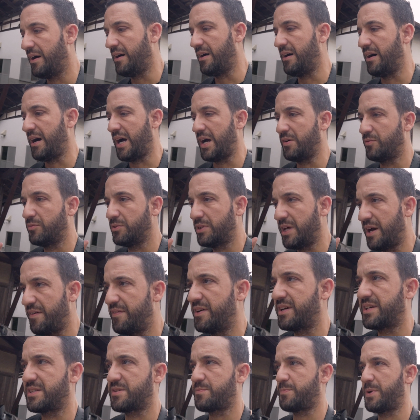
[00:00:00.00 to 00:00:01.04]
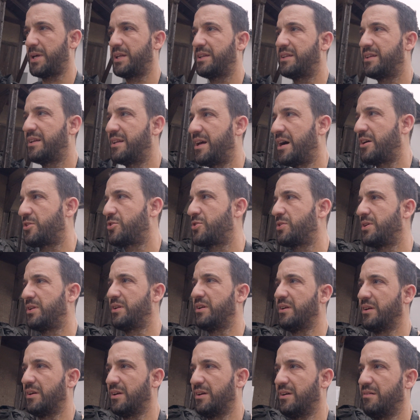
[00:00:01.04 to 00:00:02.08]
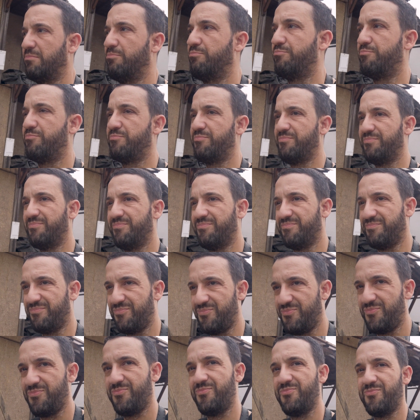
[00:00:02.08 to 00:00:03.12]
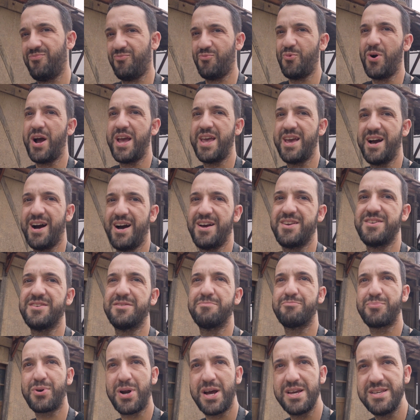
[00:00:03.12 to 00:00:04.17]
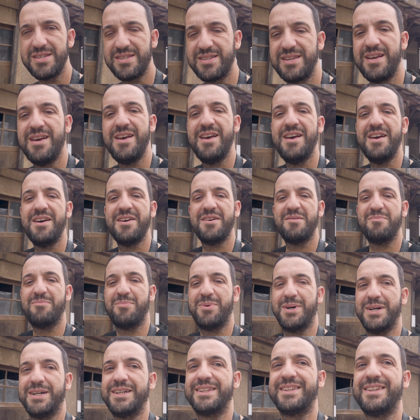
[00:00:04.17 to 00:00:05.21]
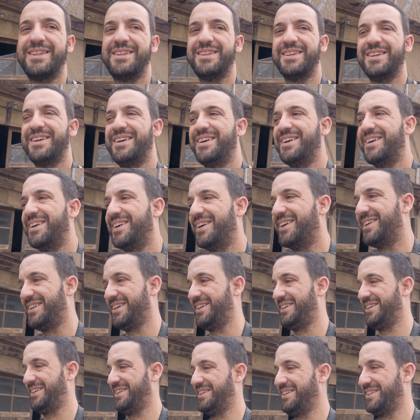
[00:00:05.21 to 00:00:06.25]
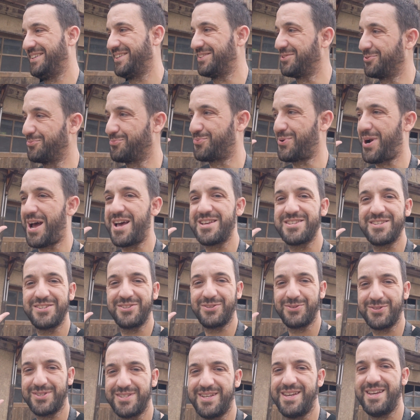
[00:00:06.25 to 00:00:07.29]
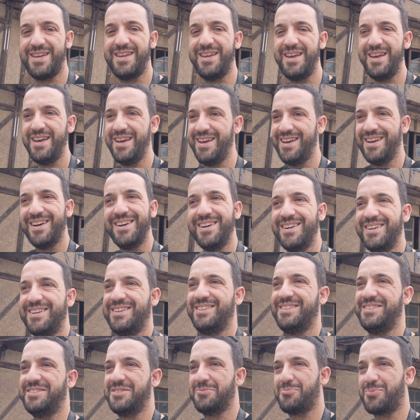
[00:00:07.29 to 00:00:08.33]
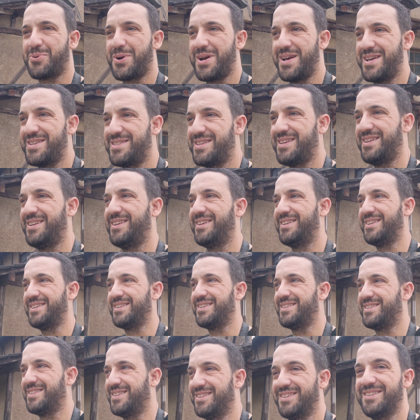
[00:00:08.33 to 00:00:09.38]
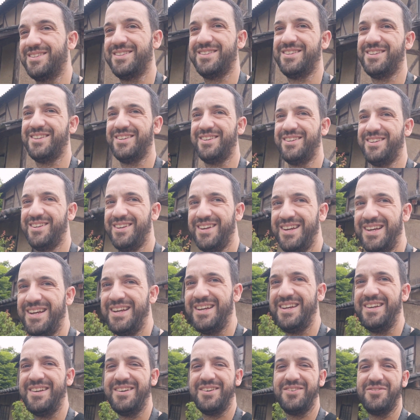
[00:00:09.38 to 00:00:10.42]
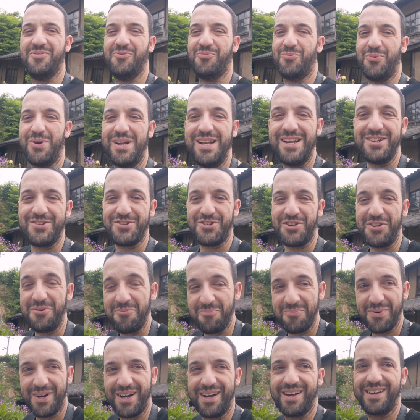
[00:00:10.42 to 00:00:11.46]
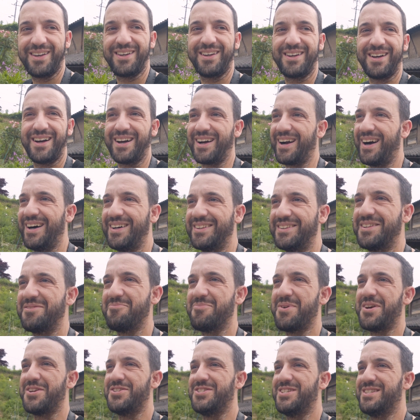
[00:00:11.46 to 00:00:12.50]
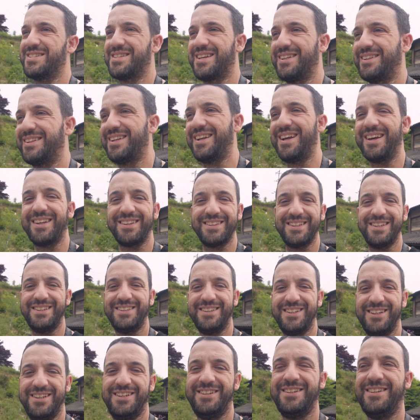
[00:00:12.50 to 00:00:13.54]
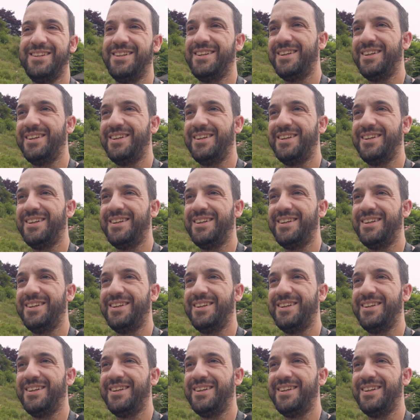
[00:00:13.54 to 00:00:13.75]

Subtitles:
I would have expected actually a way higher price, but surprising to say, the price is really cheap. I can't imagine something like that.